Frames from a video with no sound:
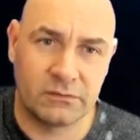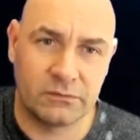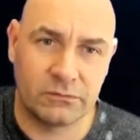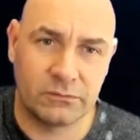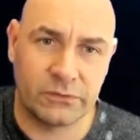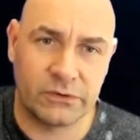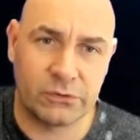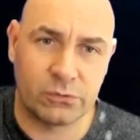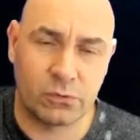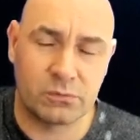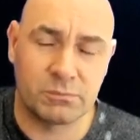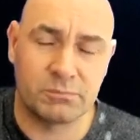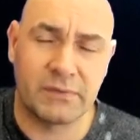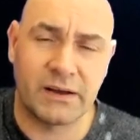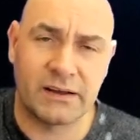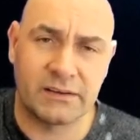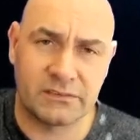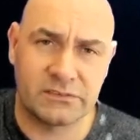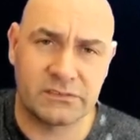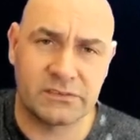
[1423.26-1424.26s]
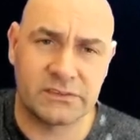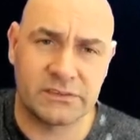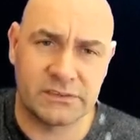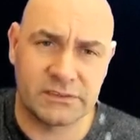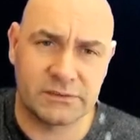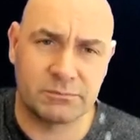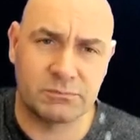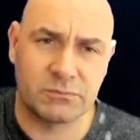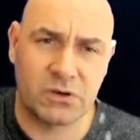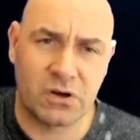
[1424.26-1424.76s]
We're talking about
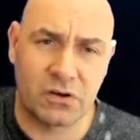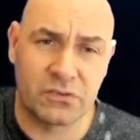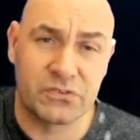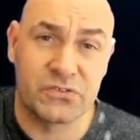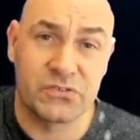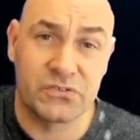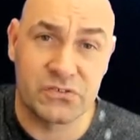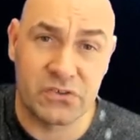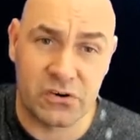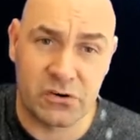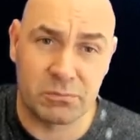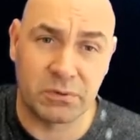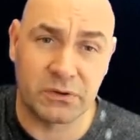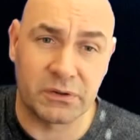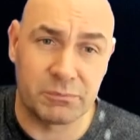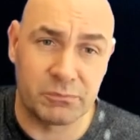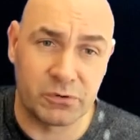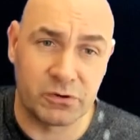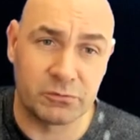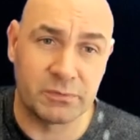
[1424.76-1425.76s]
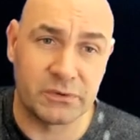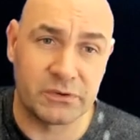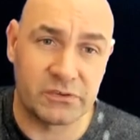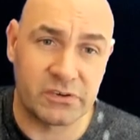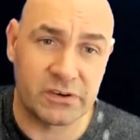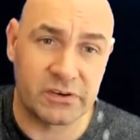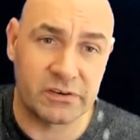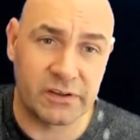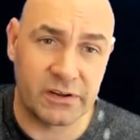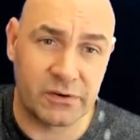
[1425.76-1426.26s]
considerable improvement
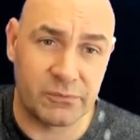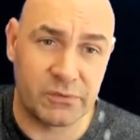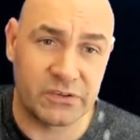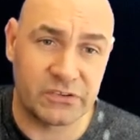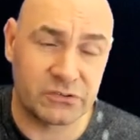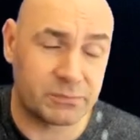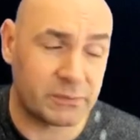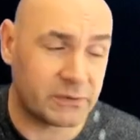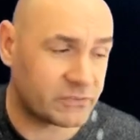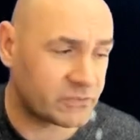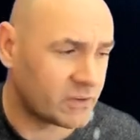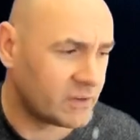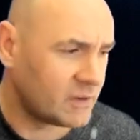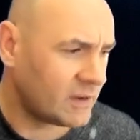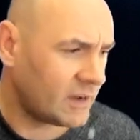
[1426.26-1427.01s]
in read speeds.